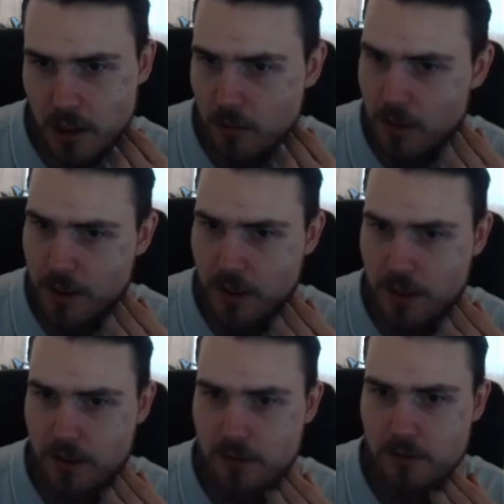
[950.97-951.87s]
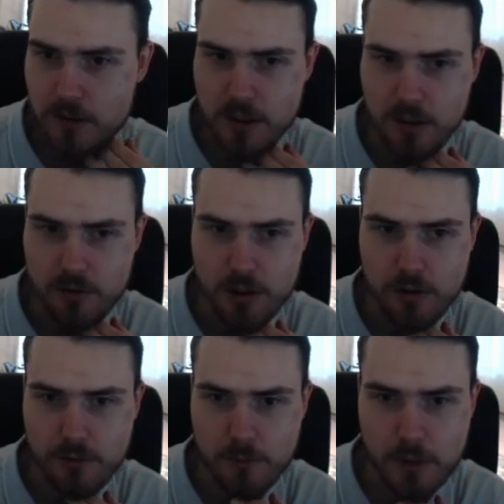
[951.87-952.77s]
highly that's gonna trigger
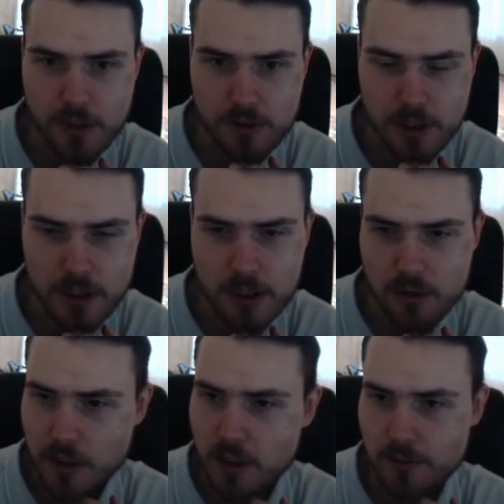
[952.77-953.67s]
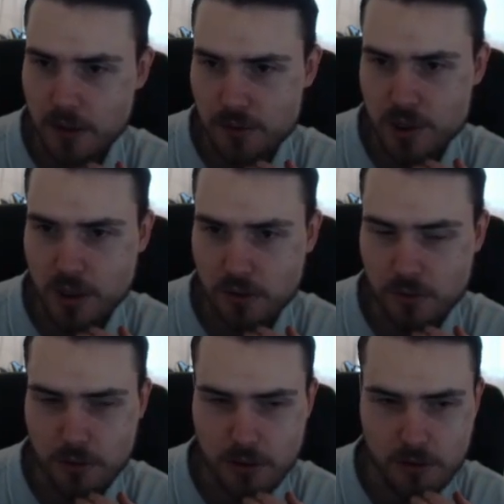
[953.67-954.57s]
for players. That's actually kind of interesting
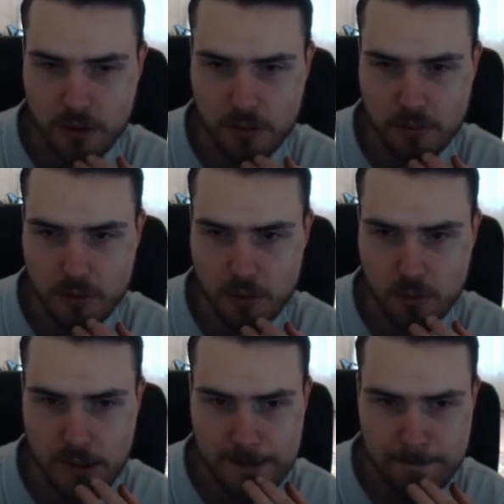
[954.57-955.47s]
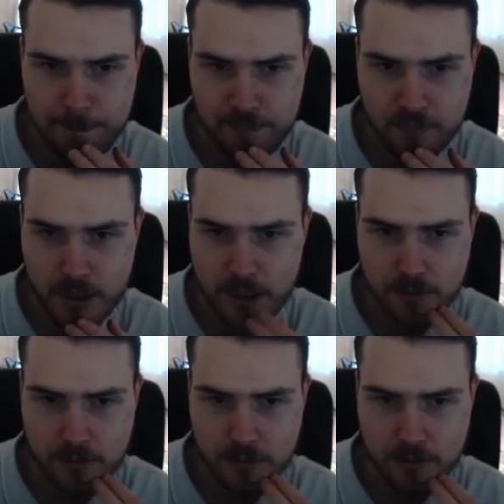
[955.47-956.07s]
to know. I'm